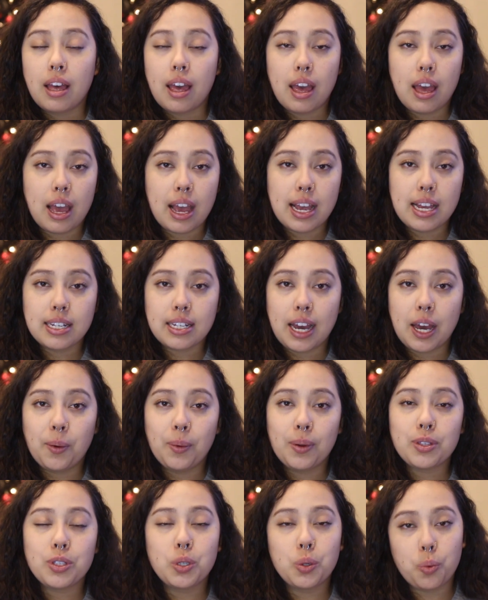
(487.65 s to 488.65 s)
And I
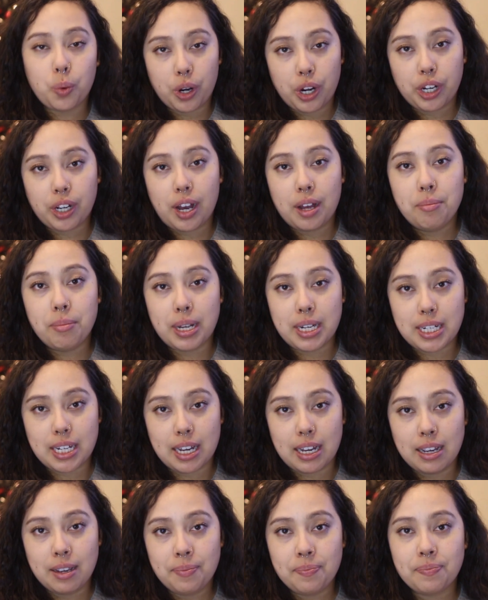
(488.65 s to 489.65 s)
went to work on
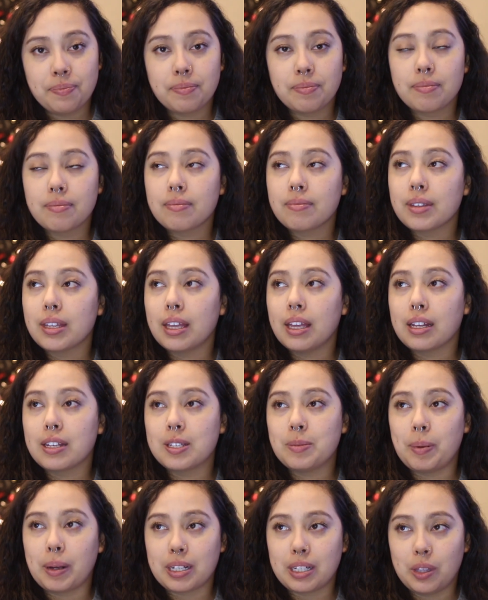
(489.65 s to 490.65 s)
Monday
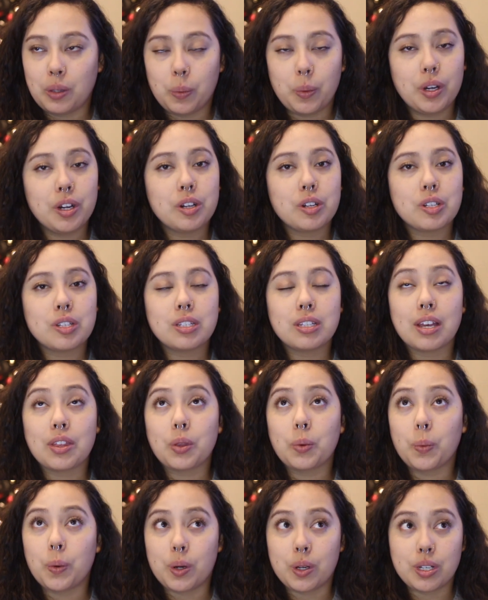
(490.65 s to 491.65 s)
expecting the worst, and
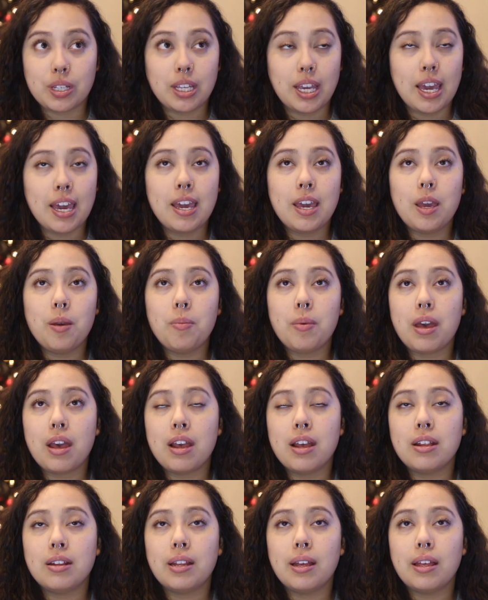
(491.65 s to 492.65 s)
the worst came,
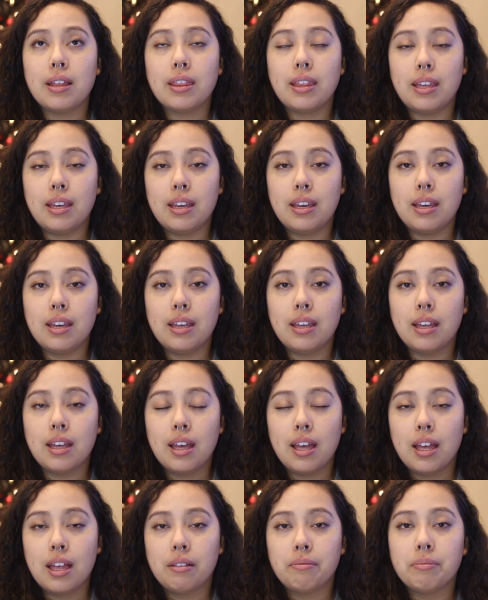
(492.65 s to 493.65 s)
and the
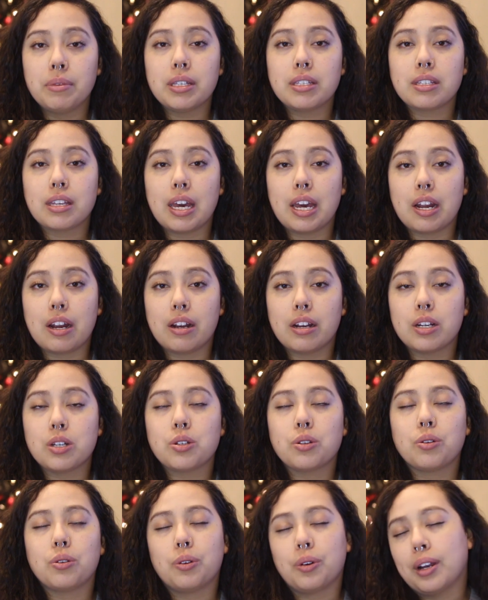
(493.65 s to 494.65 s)

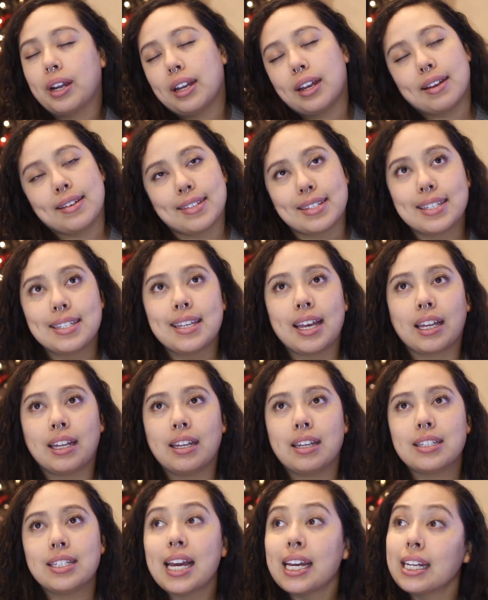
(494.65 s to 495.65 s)
miscarriage, or I guess
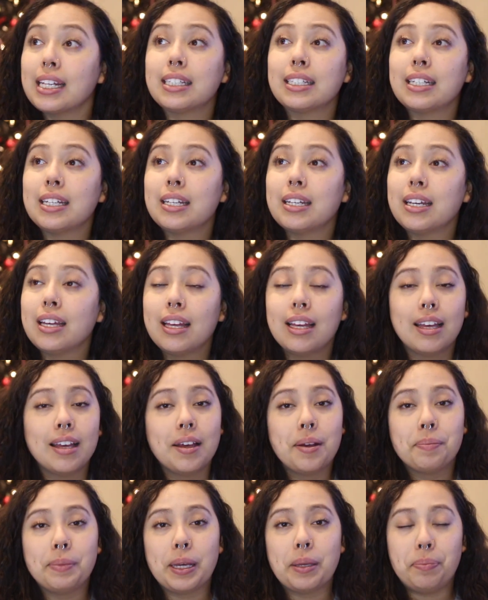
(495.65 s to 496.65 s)
technically
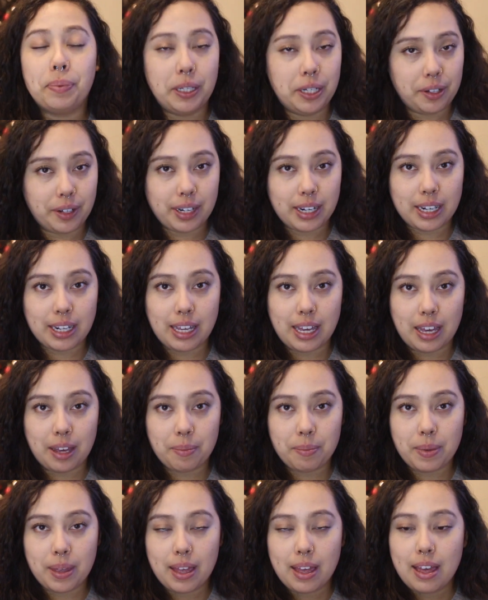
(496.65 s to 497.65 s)
my period
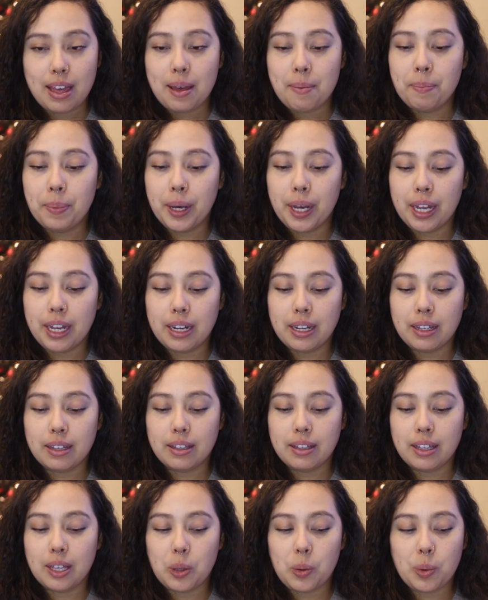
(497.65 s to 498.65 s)
came. But
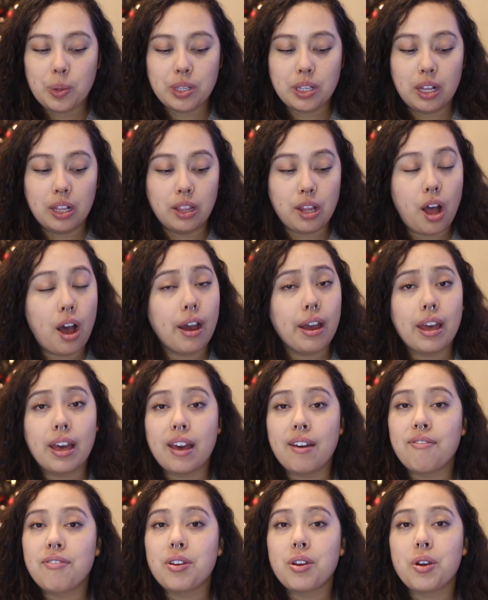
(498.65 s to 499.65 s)
it was a lot
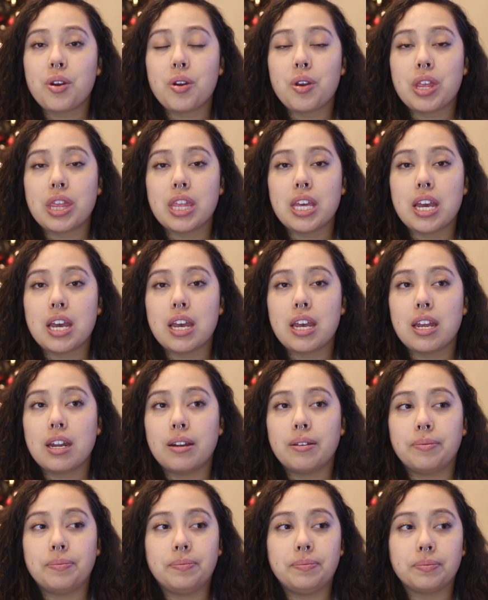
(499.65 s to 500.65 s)
heavier
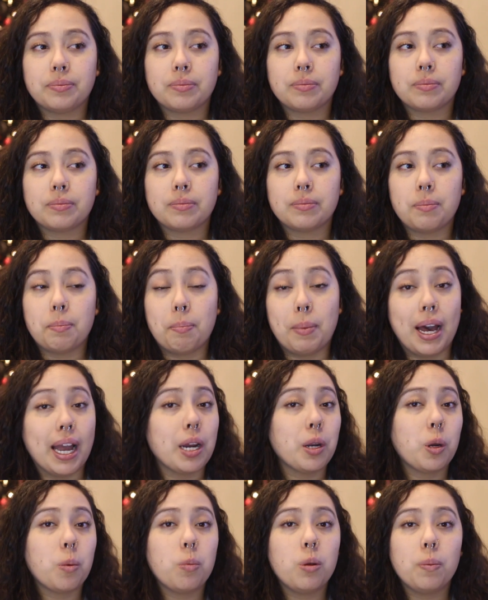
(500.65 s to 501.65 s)
than
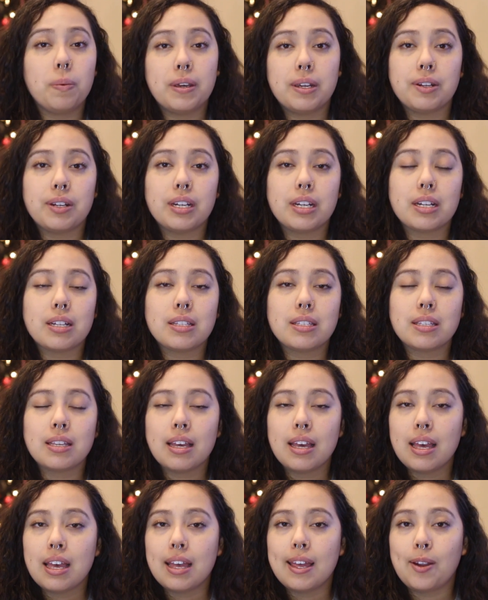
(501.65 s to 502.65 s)
my normal periods.
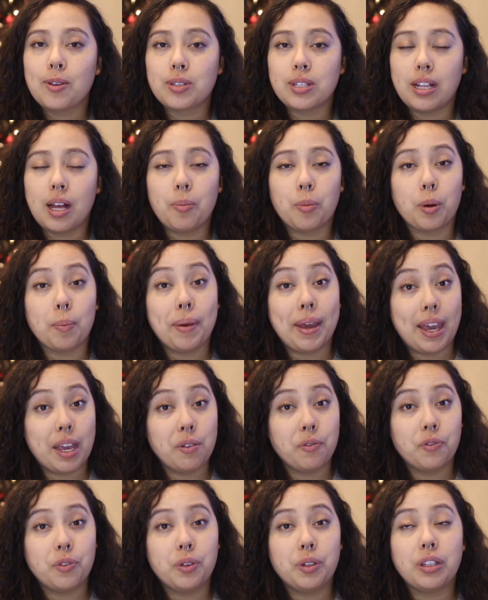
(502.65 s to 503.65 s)
It was a lot more
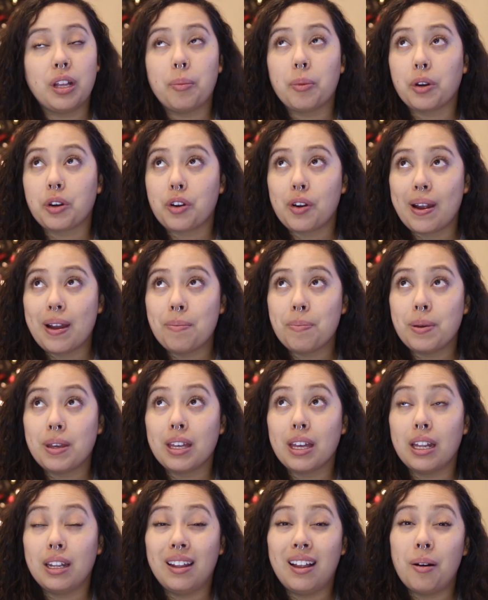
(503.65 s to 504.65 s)
painful, a lot more
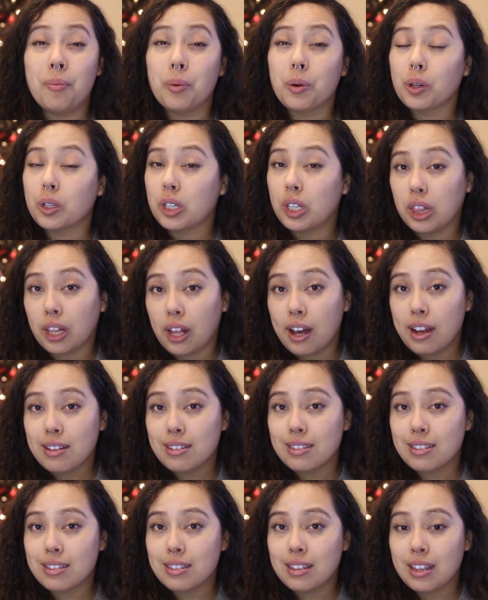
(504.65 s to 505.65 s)
cramping, a lot more
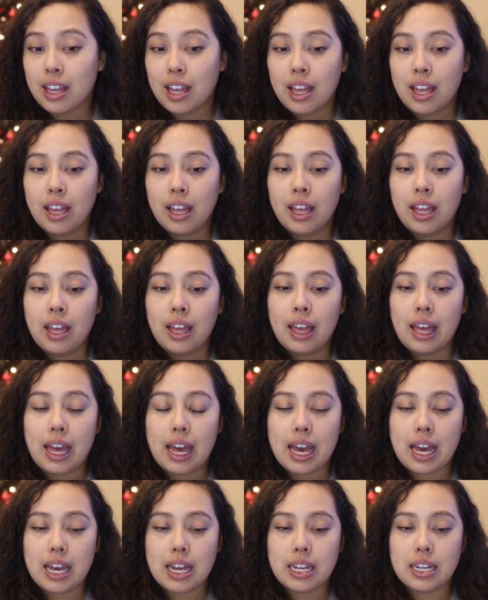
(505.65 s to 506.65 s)
clots.
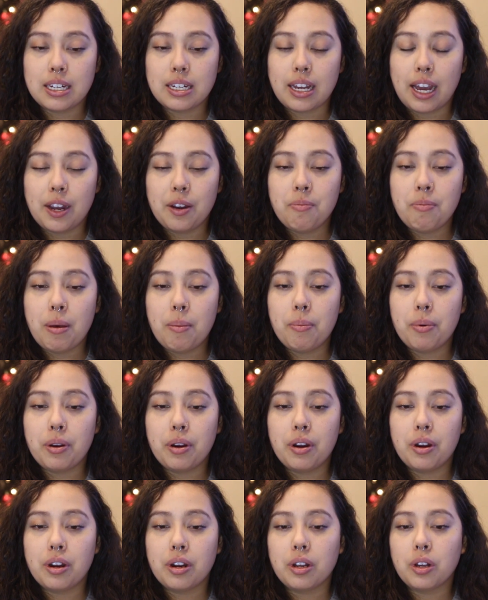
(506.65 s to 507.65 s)
And I
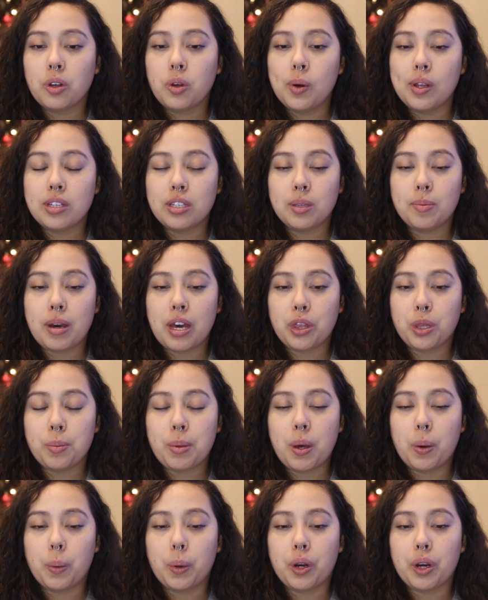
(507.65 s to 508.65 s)
remember going to the bathroom
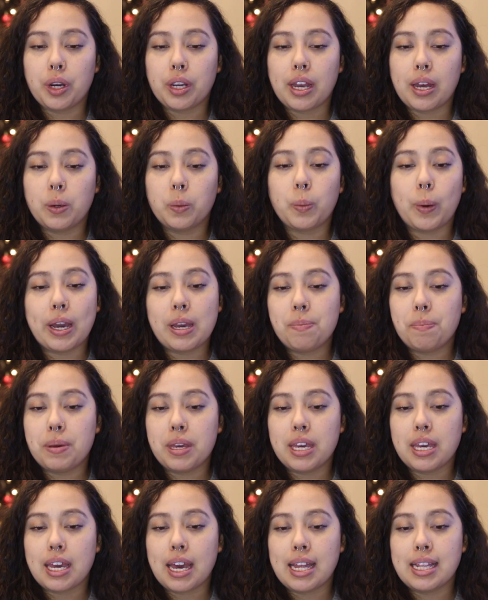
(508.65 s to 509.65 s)
at work and
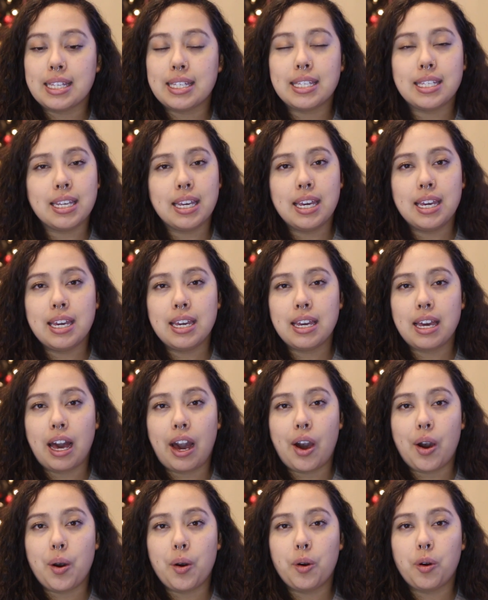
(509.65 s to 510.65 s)
wiping and seeing
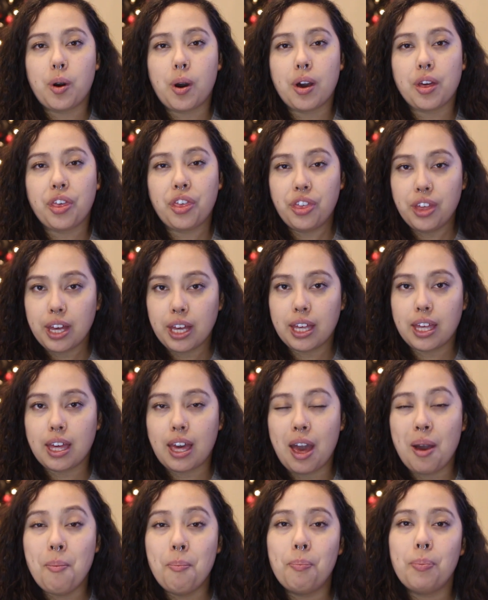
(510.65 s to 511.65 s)
how thick
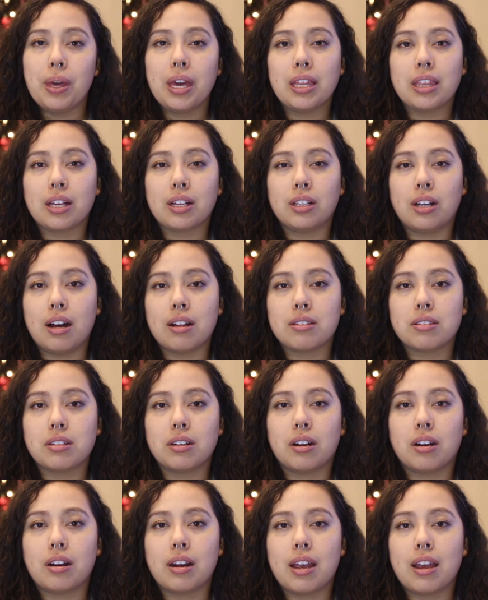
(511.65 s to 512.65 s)
and big the clots
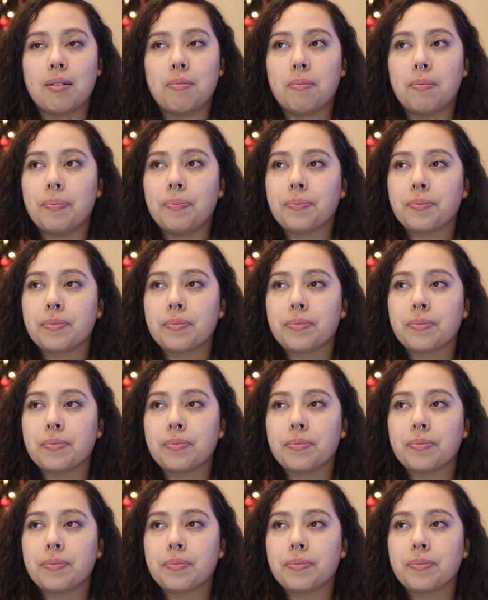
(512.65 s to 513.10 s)
are, and